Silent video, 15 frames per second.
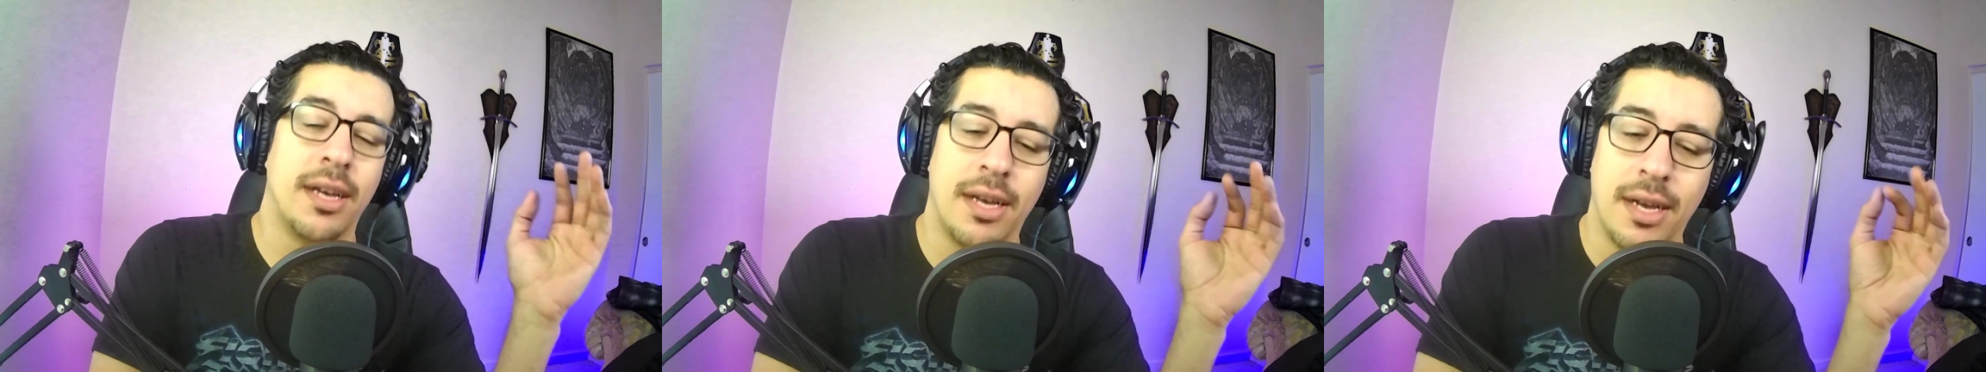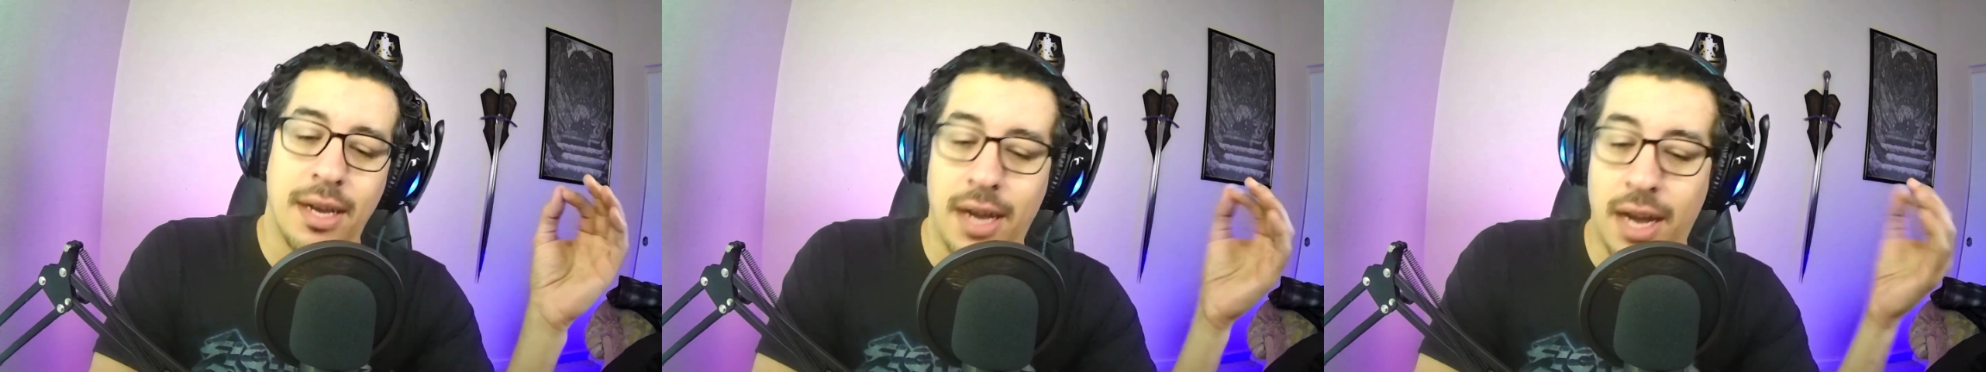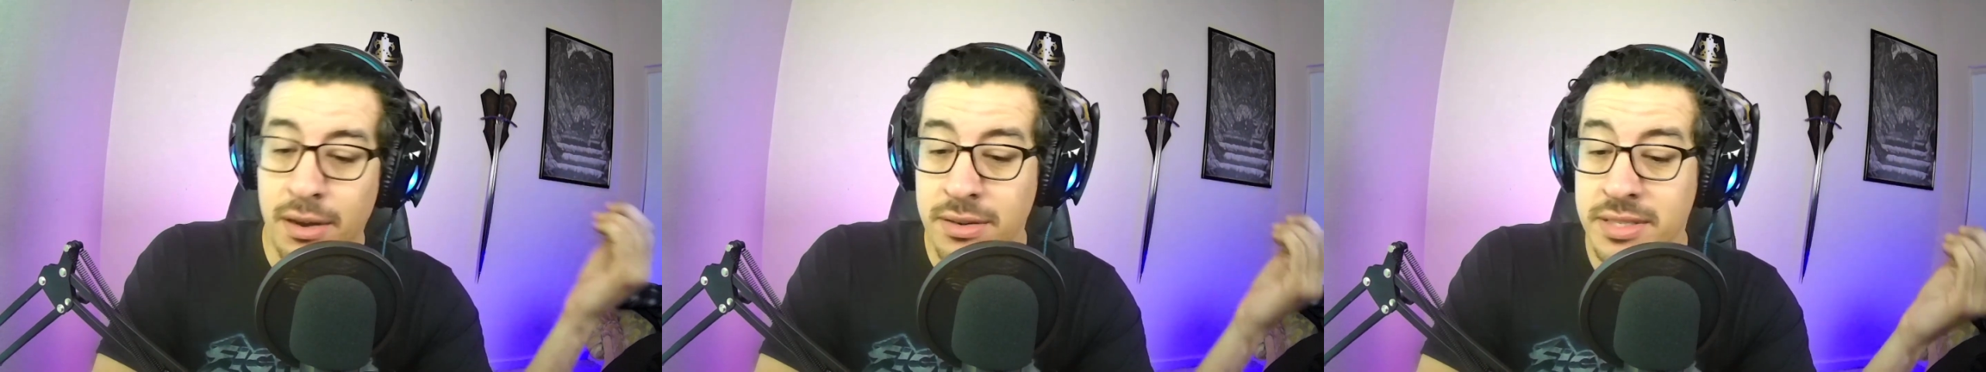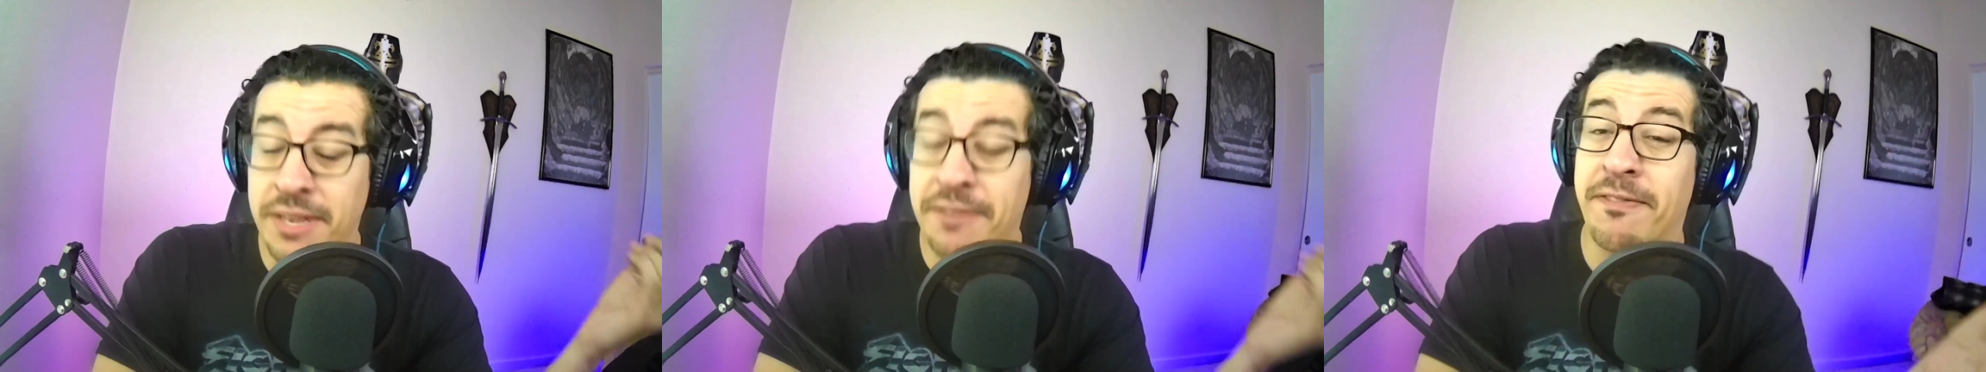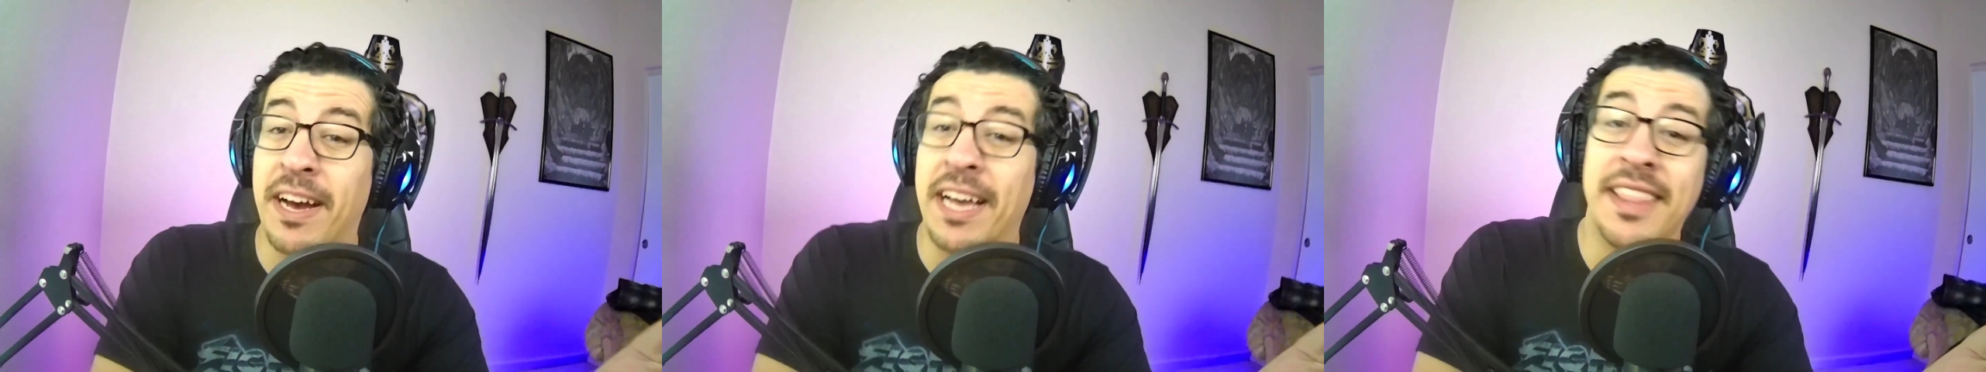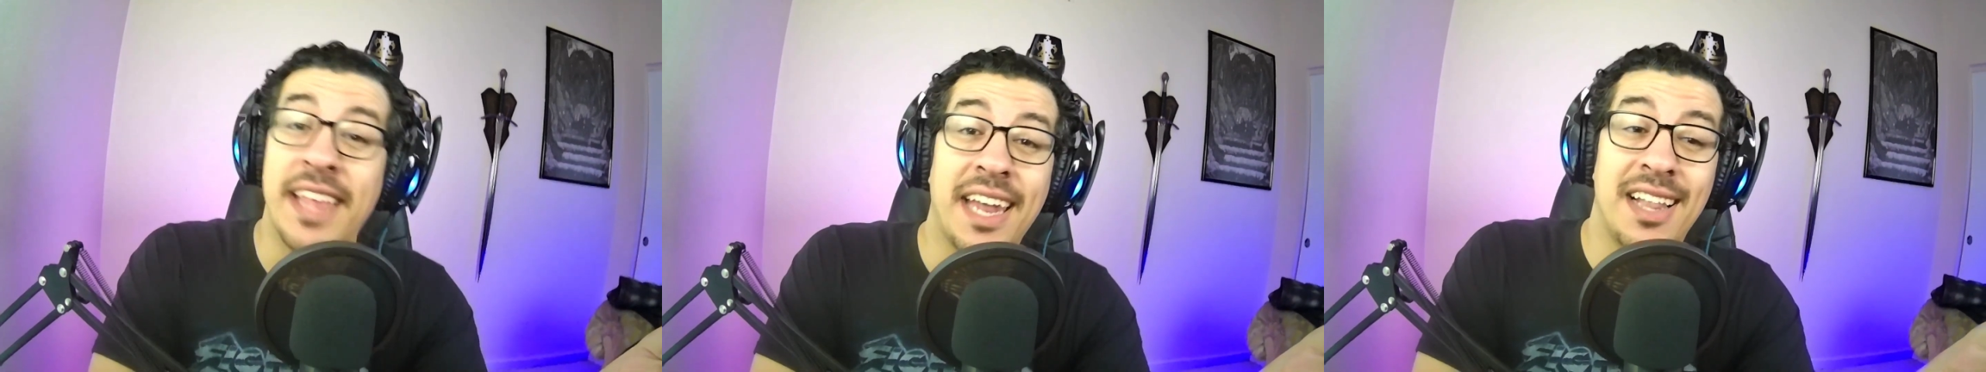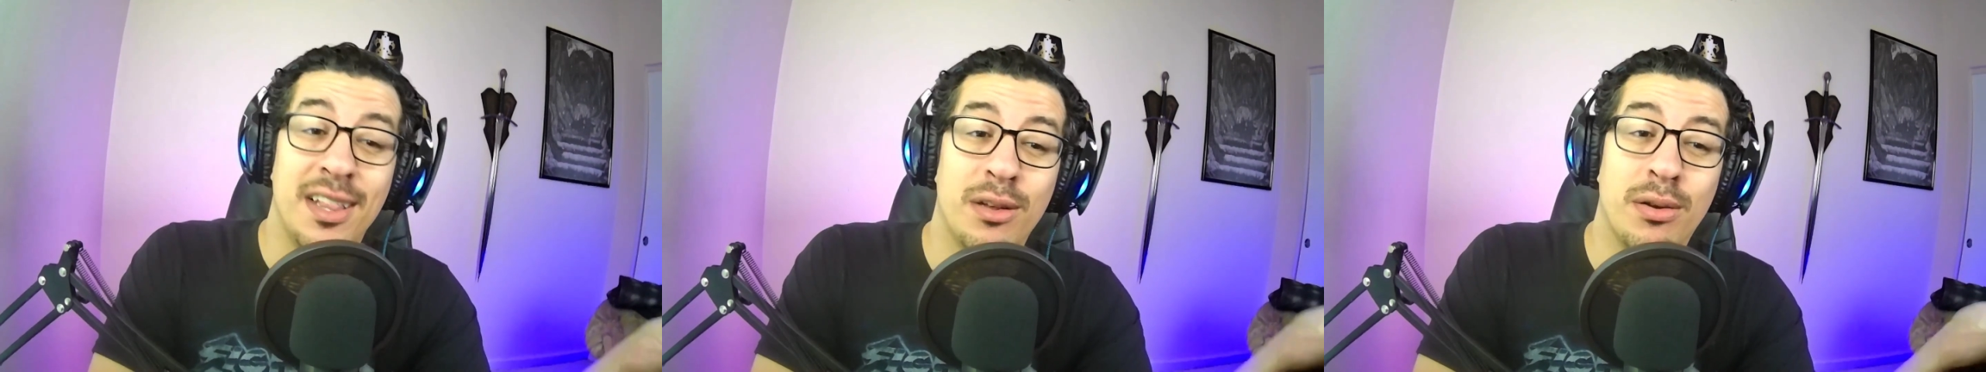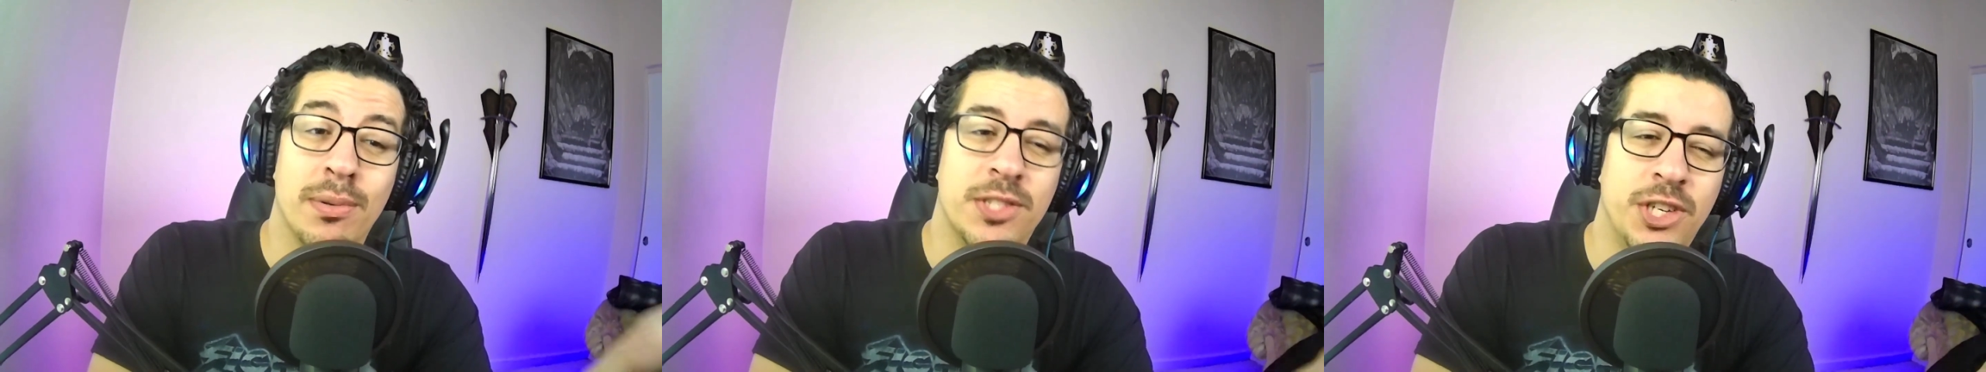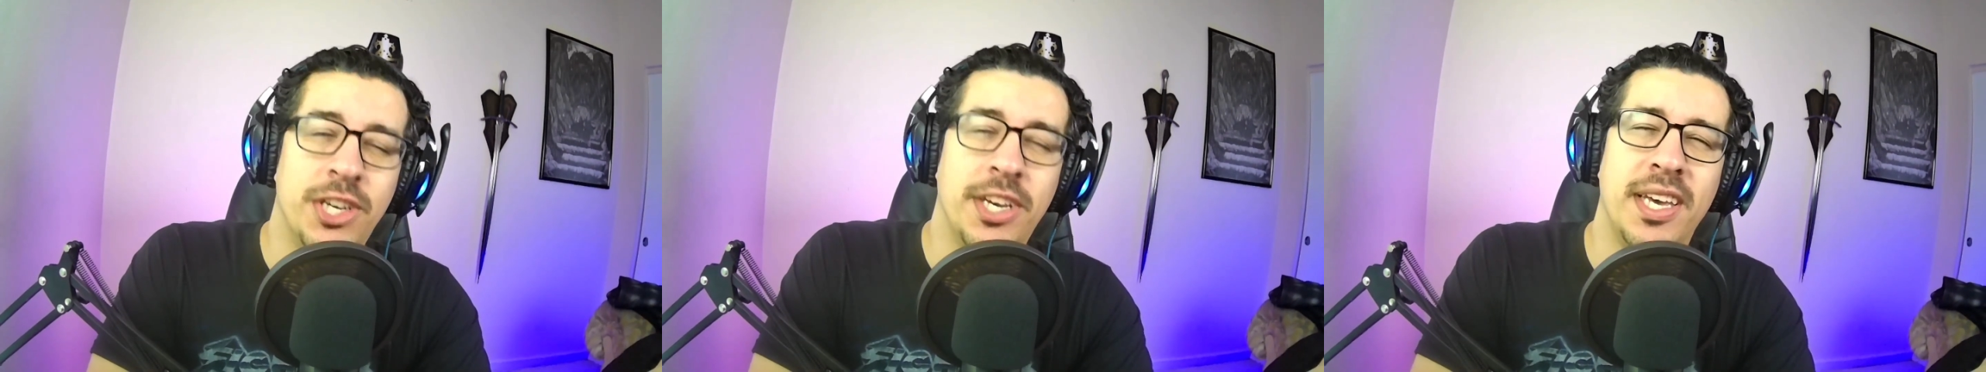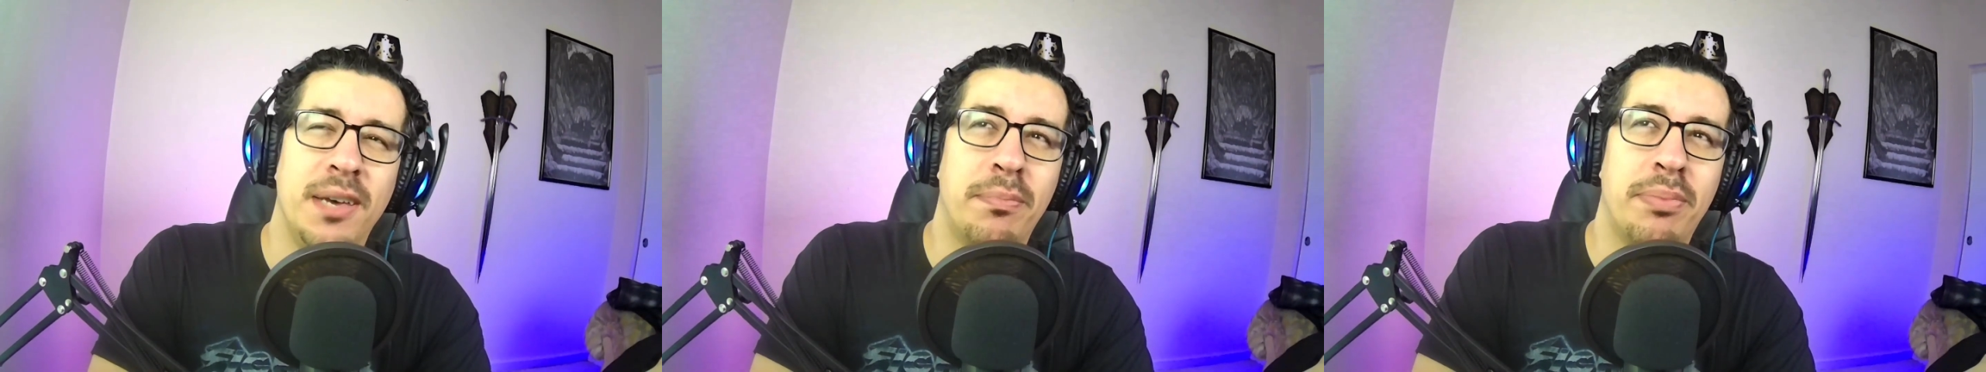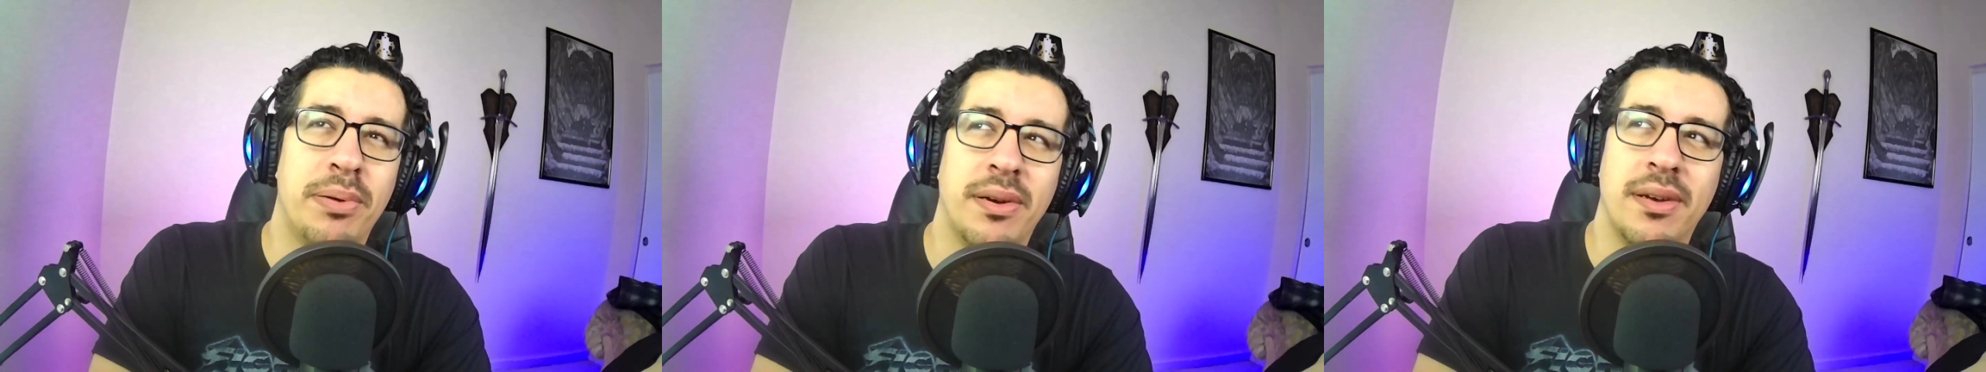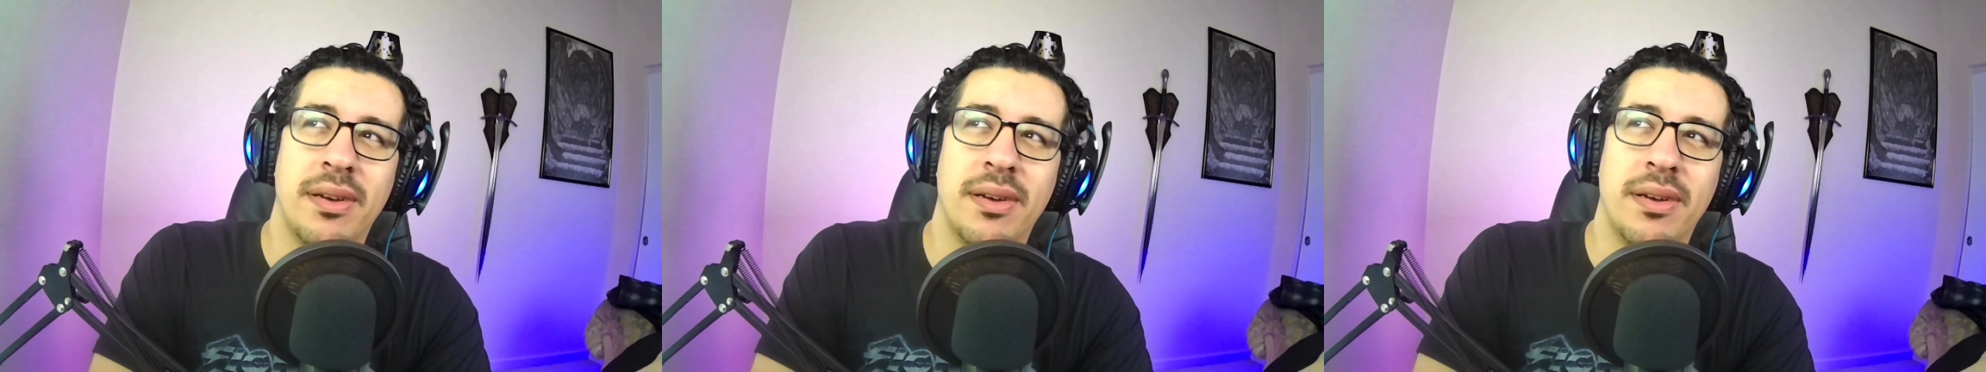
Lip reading: I honestly find that a little cheap.